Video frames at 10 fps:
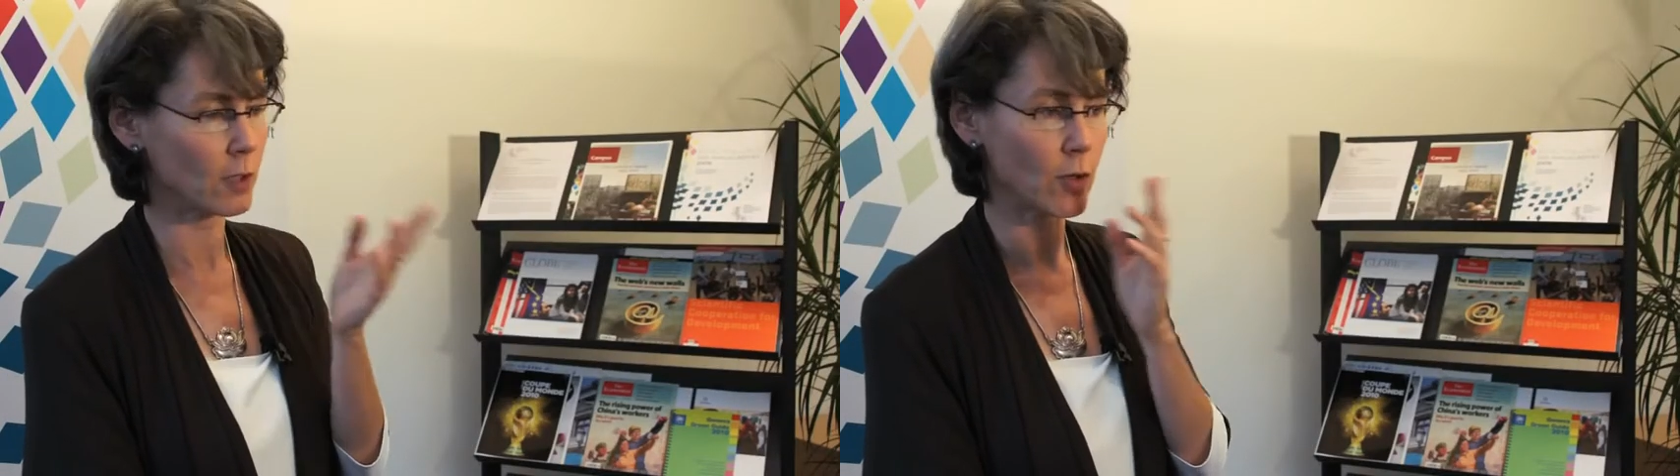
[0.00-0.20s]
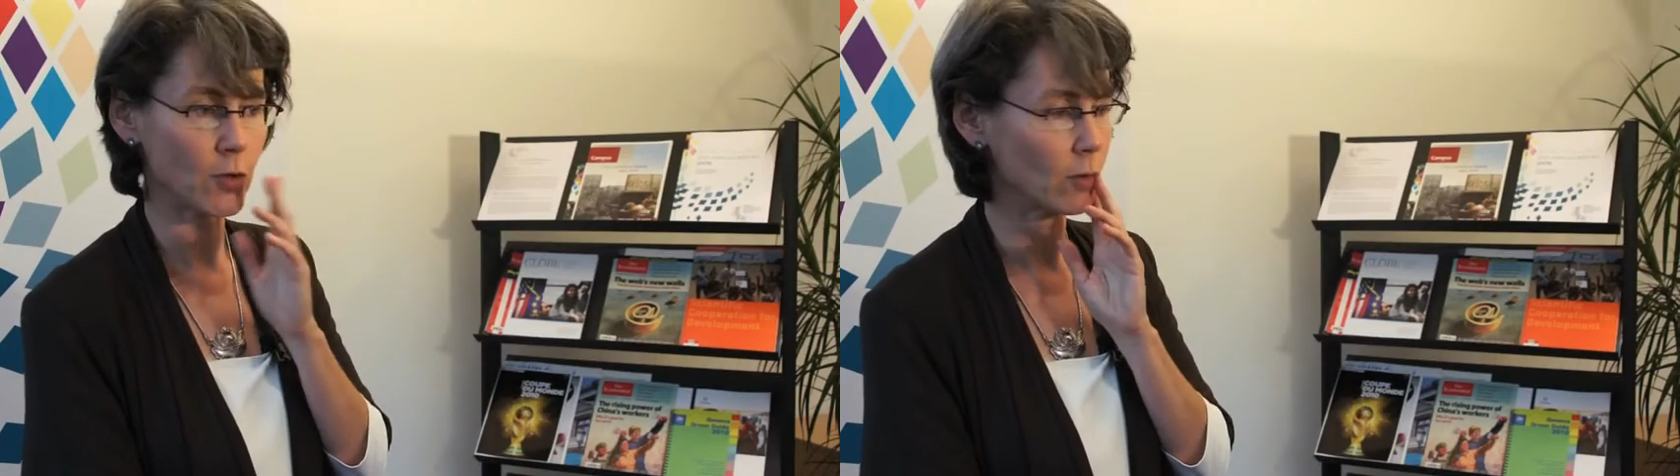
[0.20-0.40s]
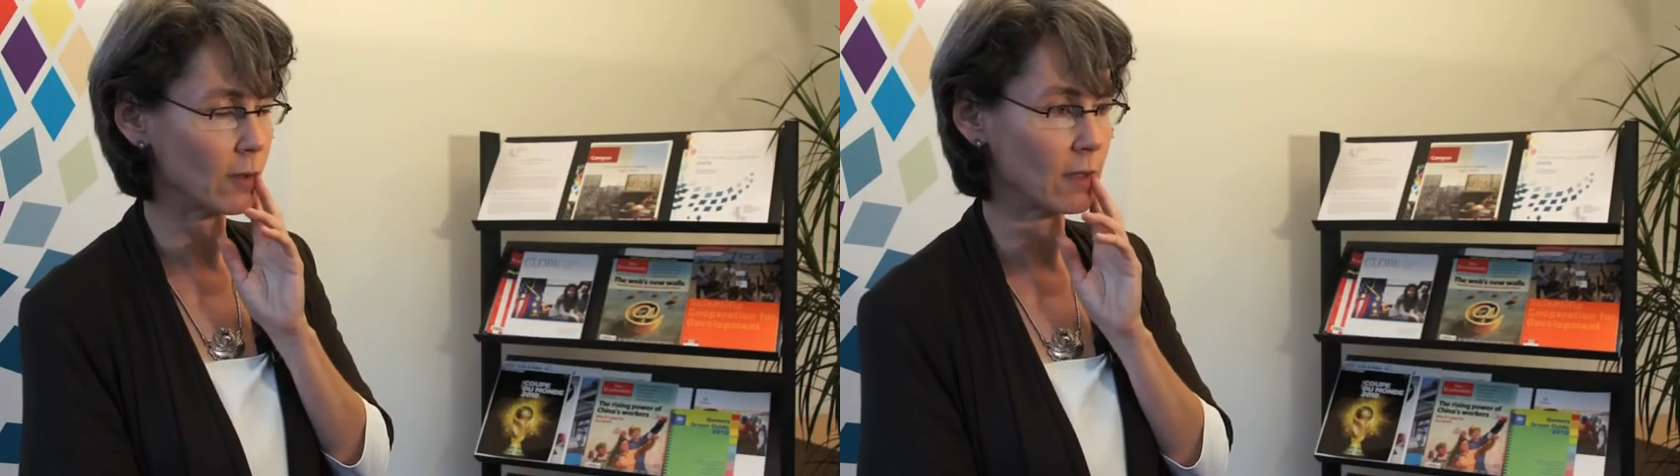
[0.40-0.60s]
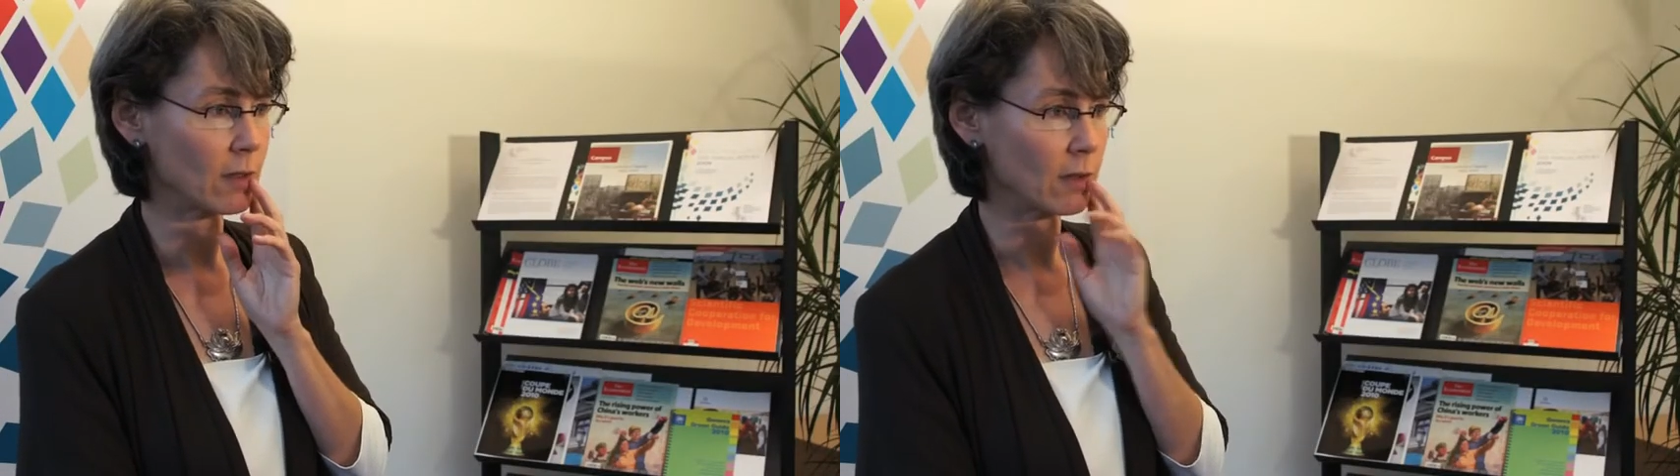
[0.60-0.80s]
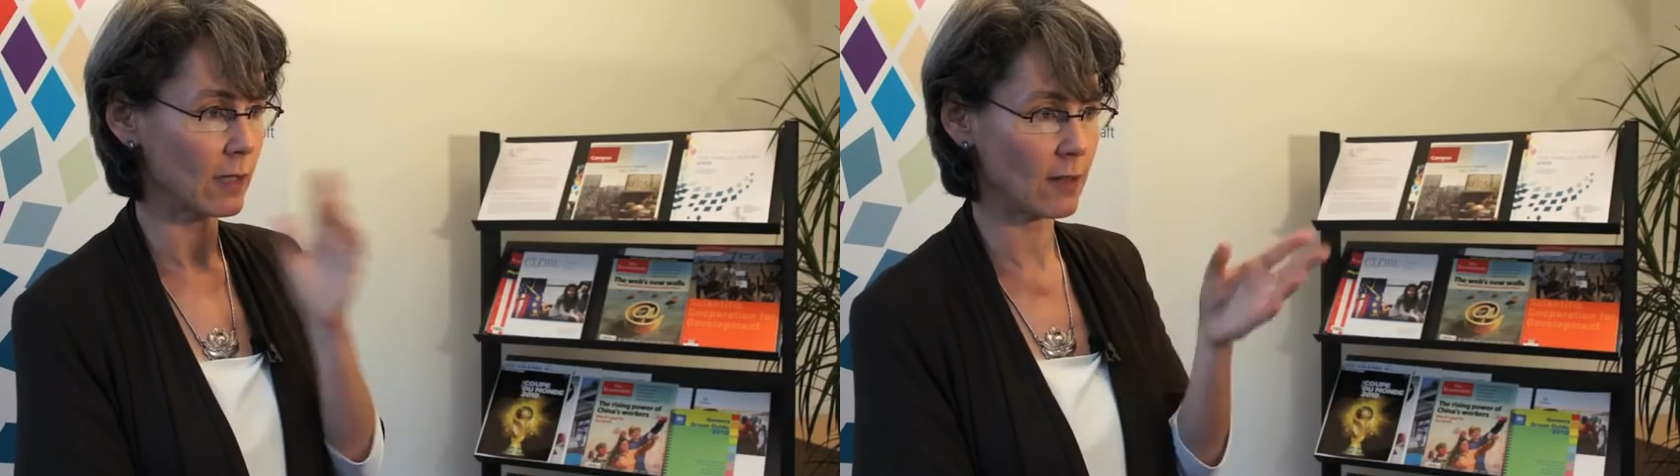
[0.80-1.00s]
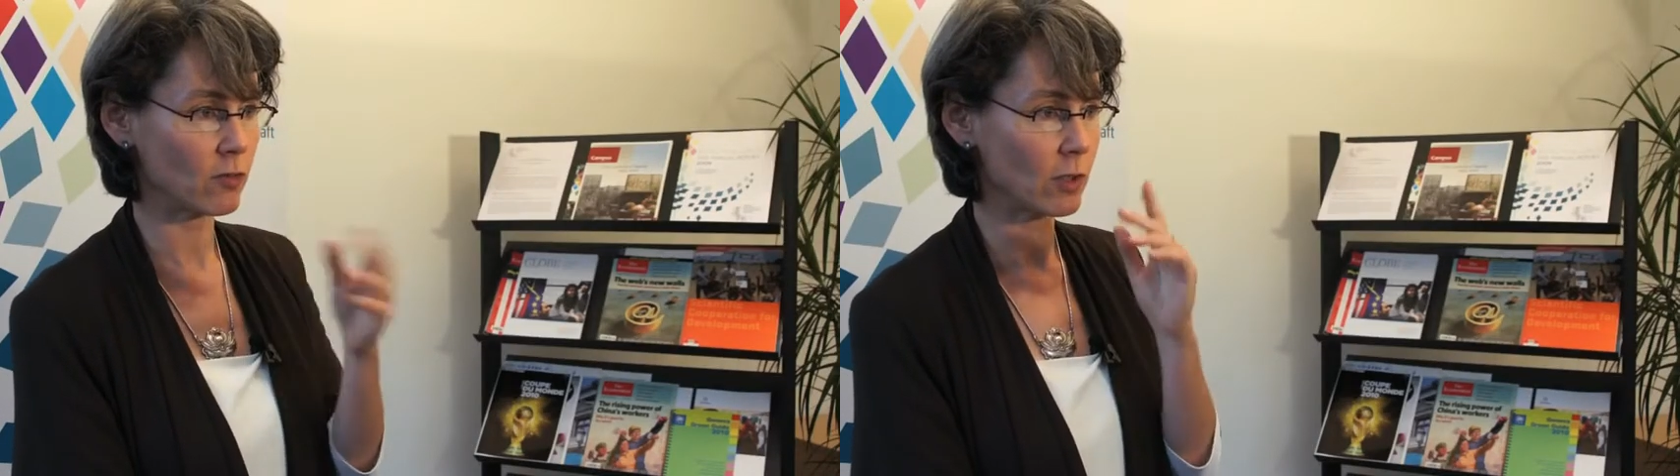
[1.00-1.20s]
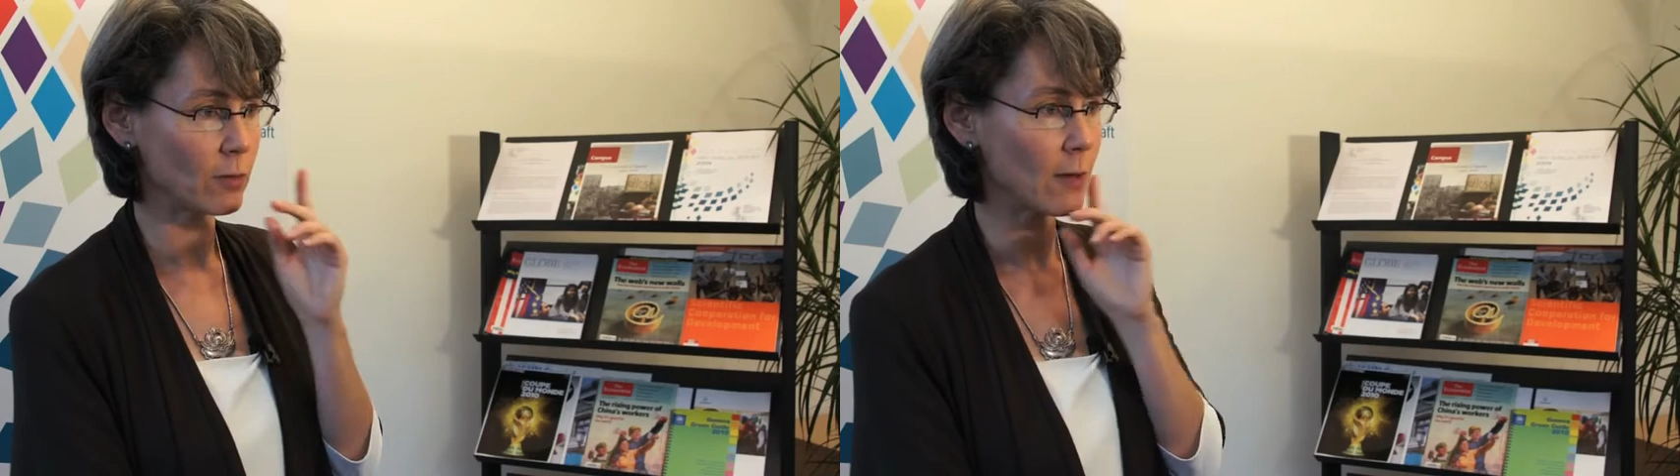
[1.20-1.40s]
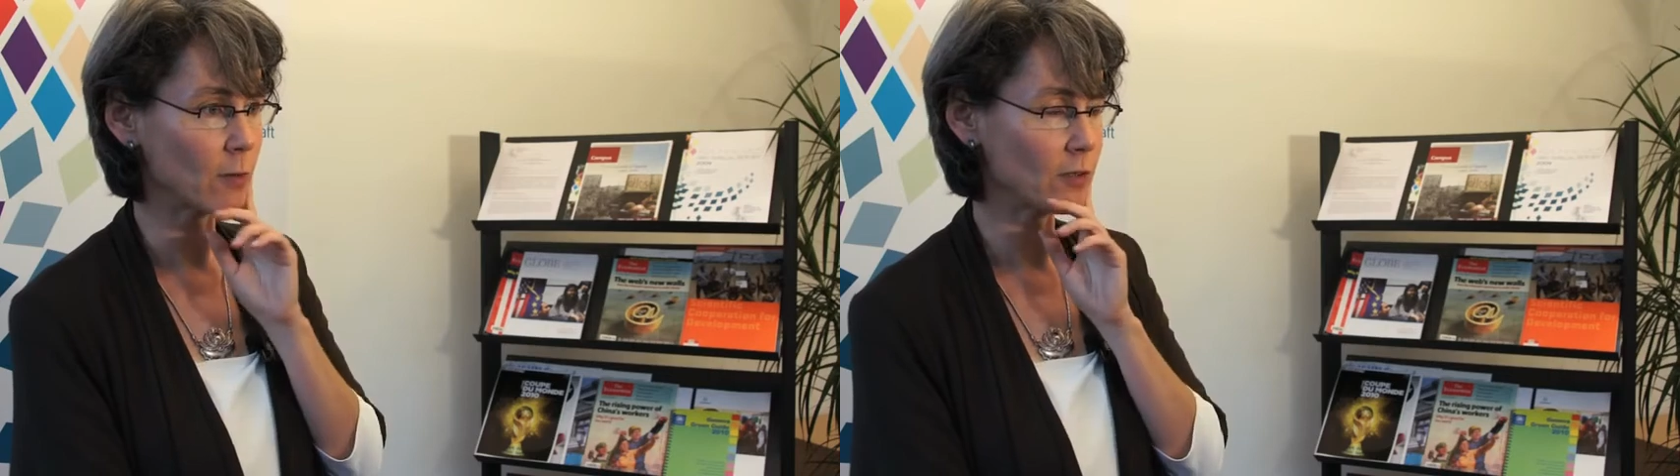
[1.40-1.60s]
but also in, in NGO
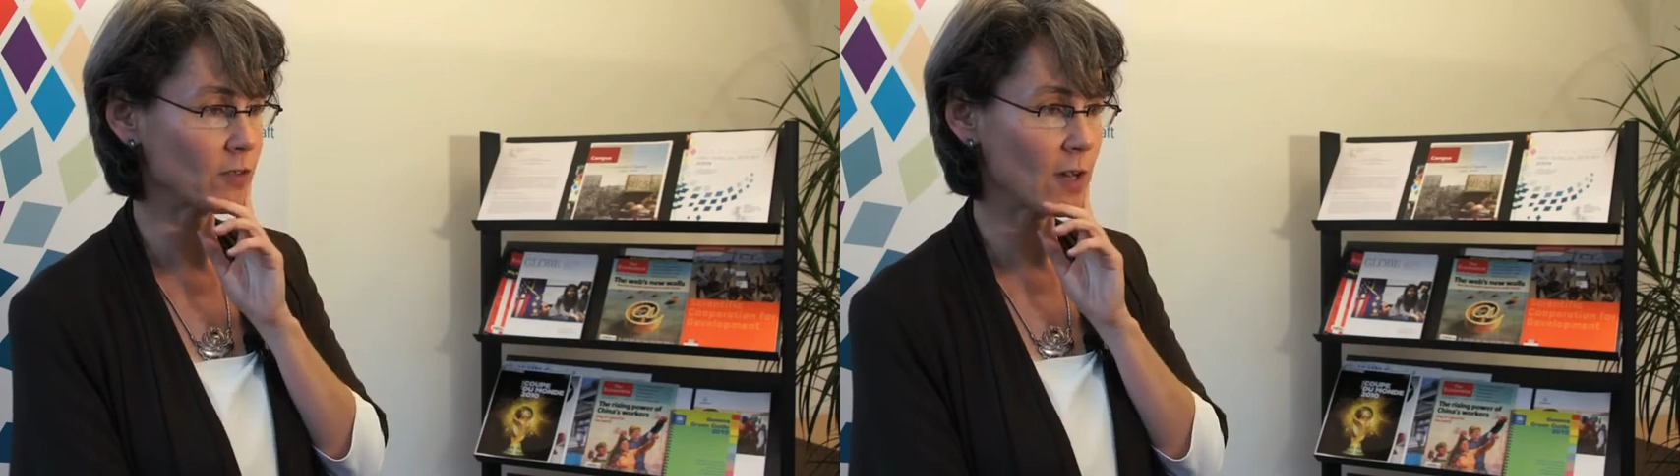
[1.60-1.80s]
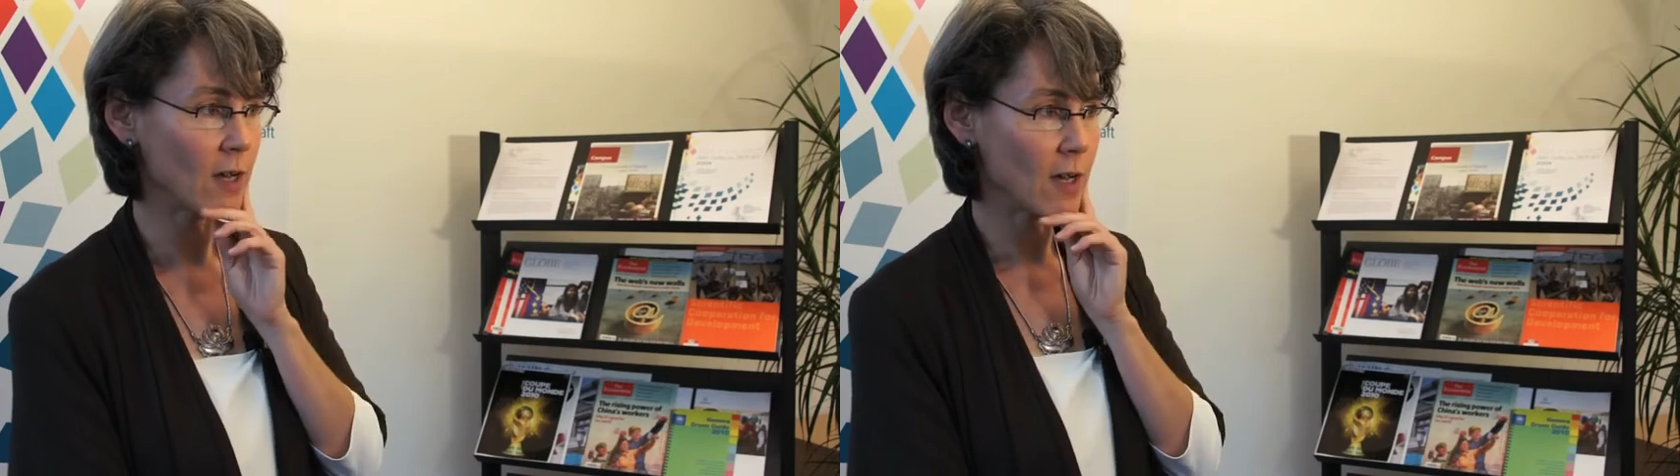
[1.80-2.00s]
networks,